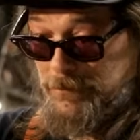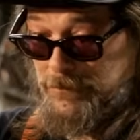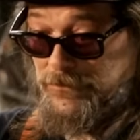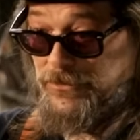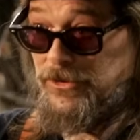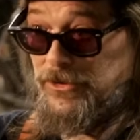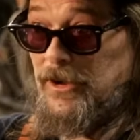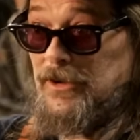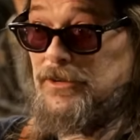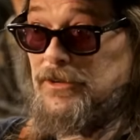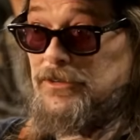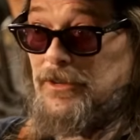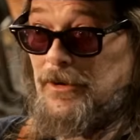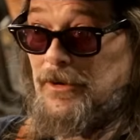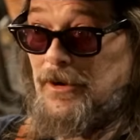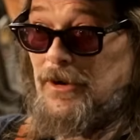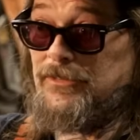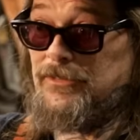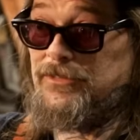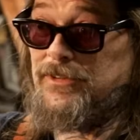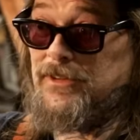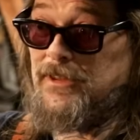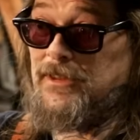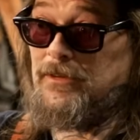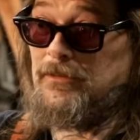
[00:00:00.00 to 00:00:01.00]
chicks in our
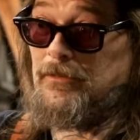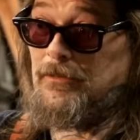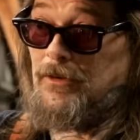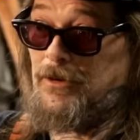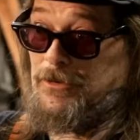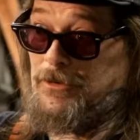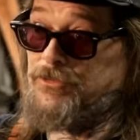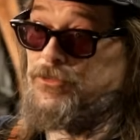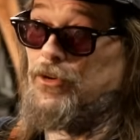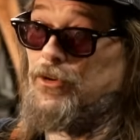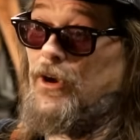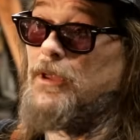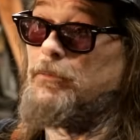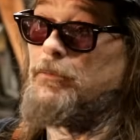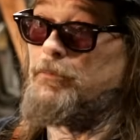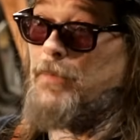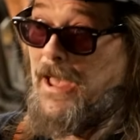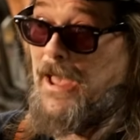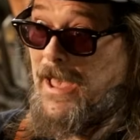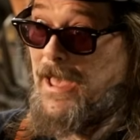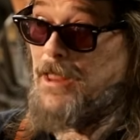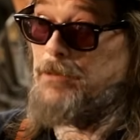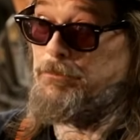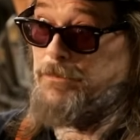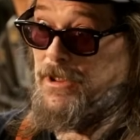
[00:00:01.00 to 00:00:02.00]
scene are straight
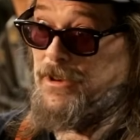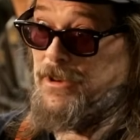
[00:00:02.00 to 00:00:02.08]
bad